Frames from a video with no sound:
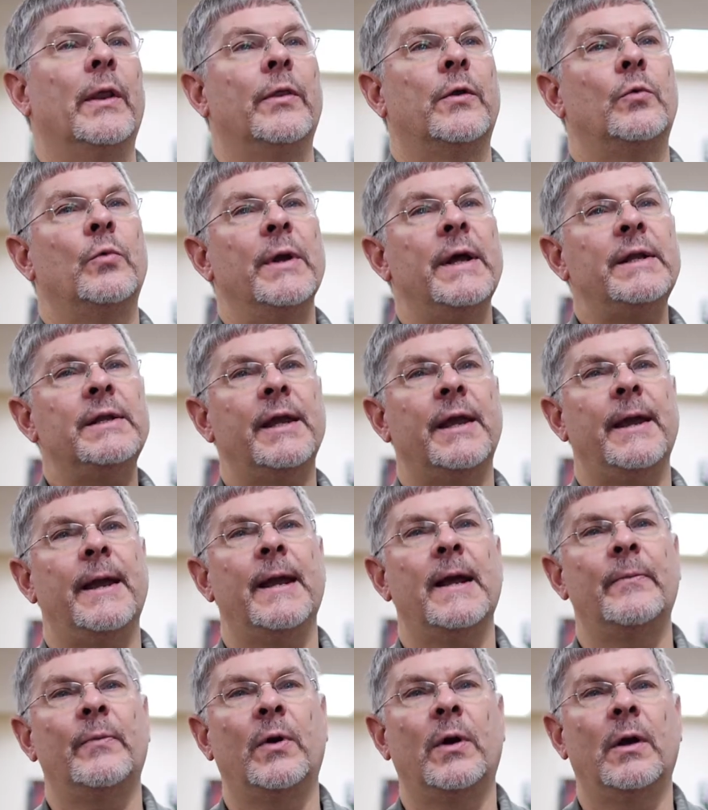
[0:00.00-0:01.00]
Well, the Red
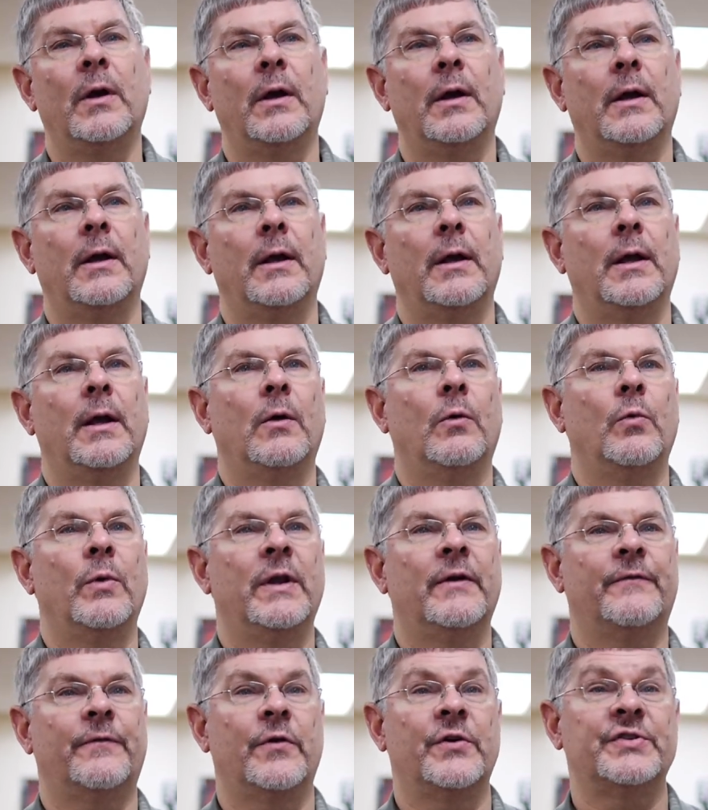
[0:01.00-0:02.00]
camera
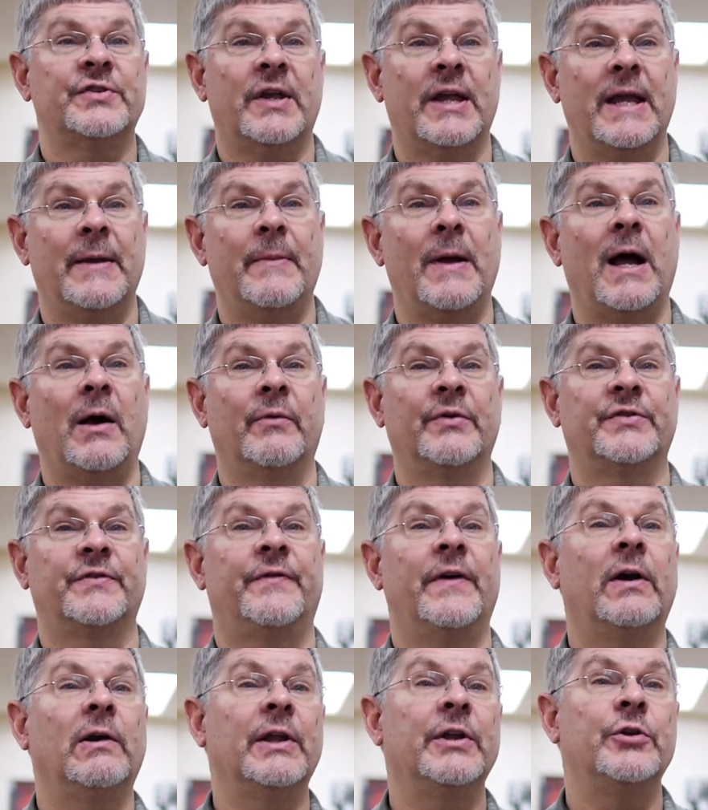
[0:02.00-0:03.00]
when it first came out was
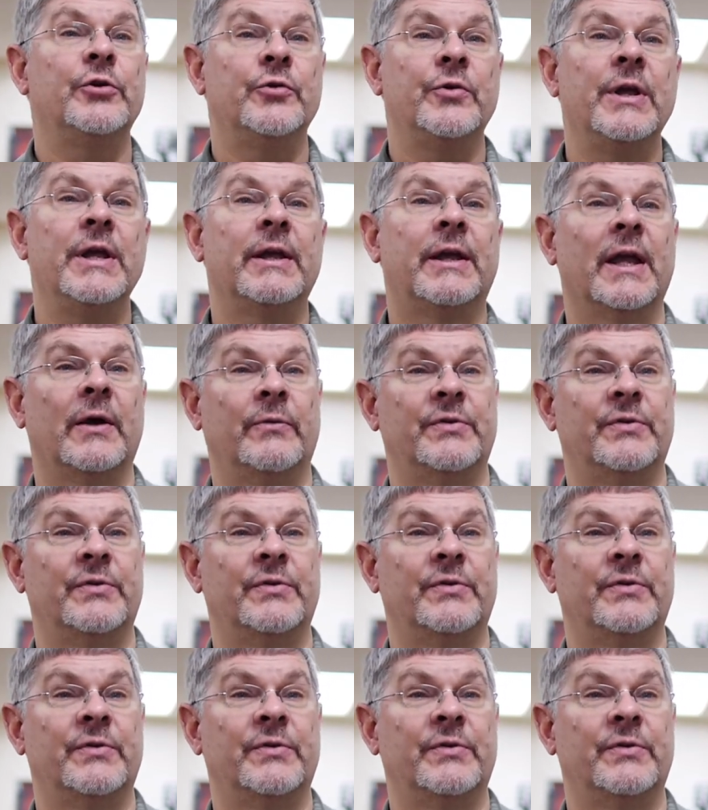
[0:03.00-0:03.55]
fairly unique.